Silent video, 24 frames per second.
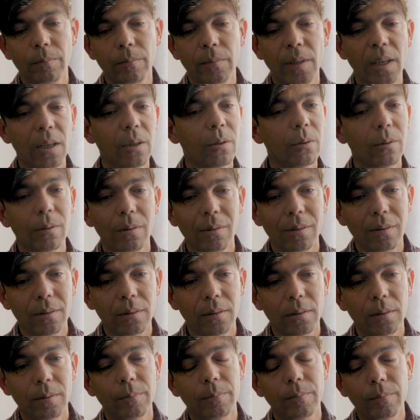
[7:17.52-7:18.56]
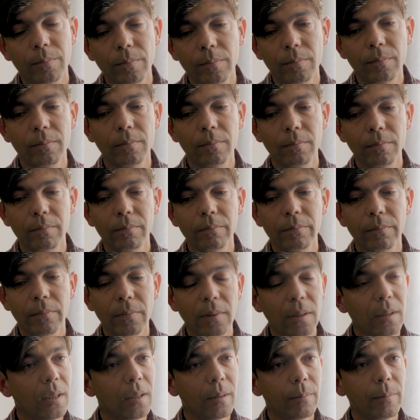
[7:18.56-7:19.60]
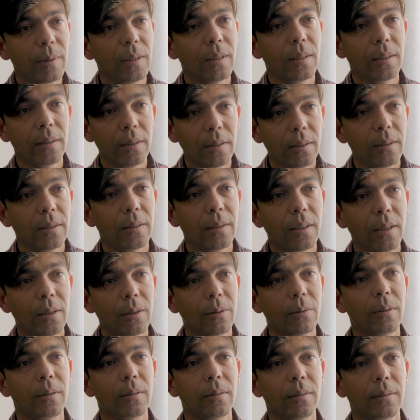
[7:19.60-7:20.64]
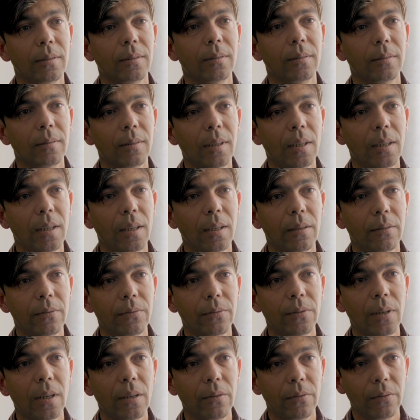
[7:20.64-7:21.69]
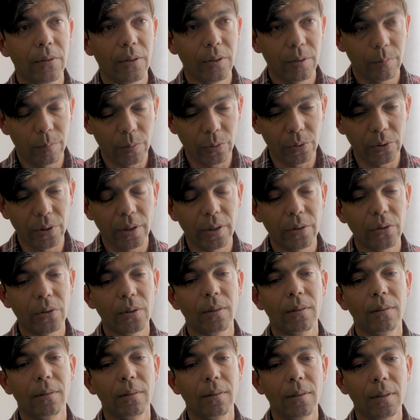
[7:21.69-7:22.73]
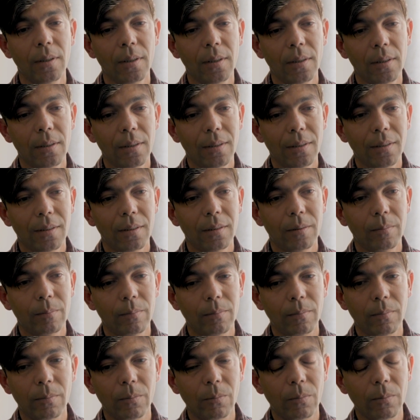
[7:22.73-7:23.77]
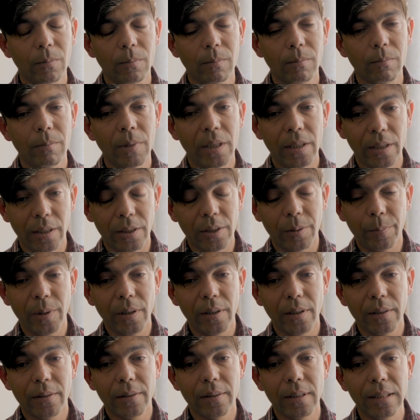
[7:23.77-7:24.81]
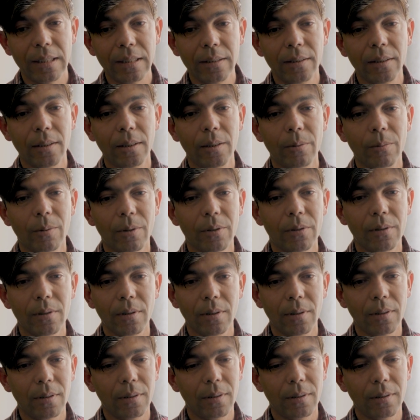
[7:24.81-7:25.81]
now I'm in Italy now, and I have 5 years protection. My experience in Italy was